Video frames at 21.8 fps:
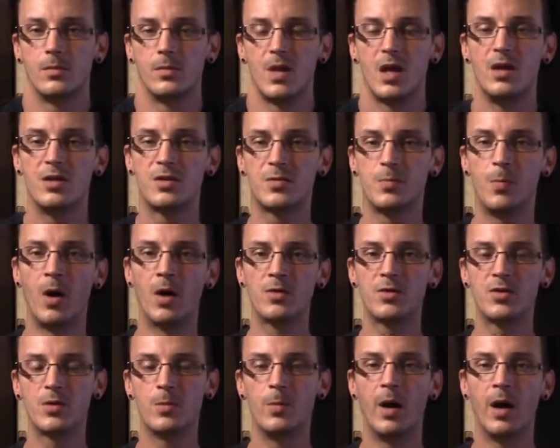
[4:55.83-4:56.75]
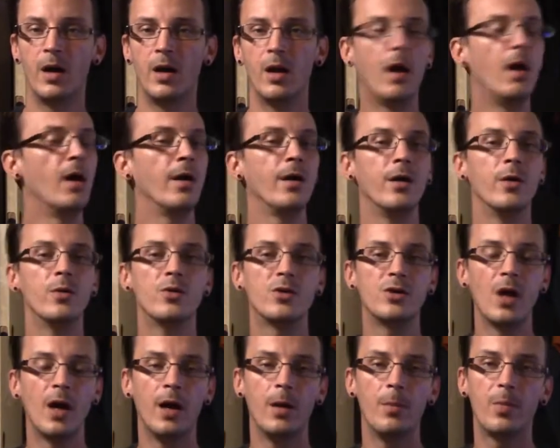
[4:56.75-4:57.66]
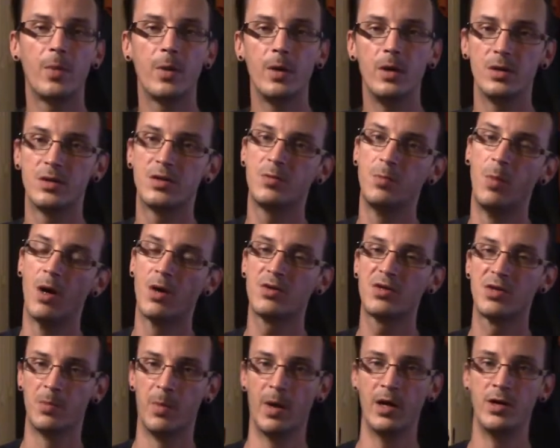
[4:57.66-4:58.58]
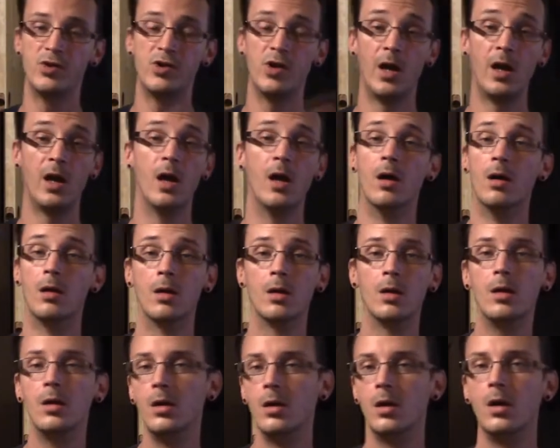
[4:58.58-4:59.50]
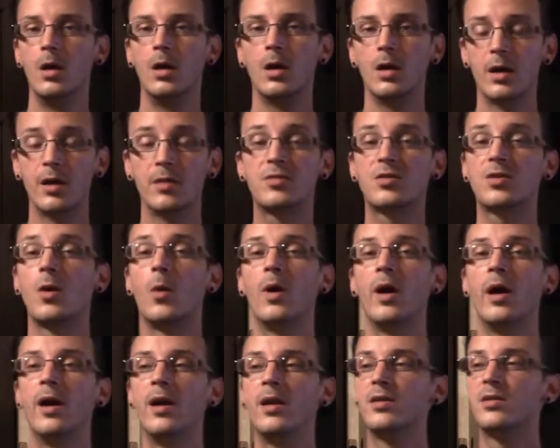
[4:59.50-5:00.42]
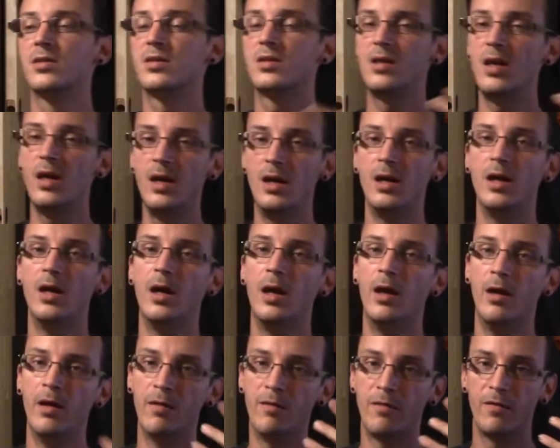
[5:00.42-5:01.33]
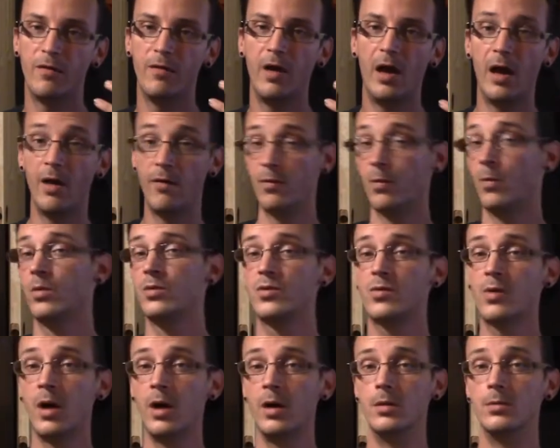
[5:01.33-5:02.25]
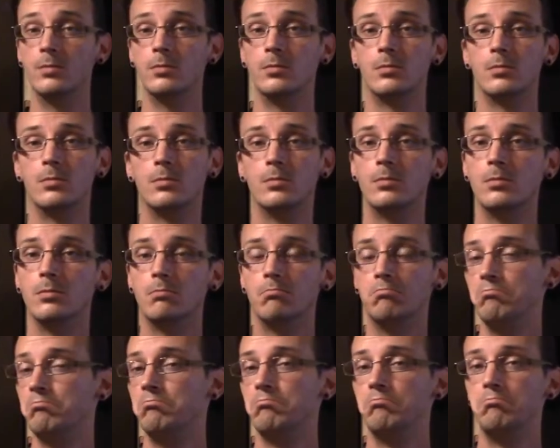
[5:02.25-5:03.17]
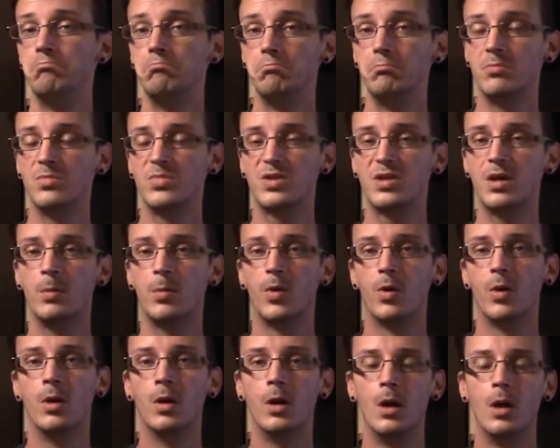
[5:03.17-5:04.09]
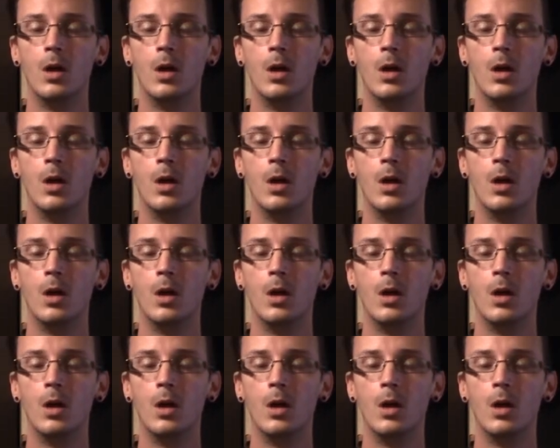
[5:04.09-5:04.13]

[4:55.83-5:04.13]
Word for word: It's sponsored by an audio shop. It's sponsored by JL. Let's go ahead and see if everyone's right. Simple.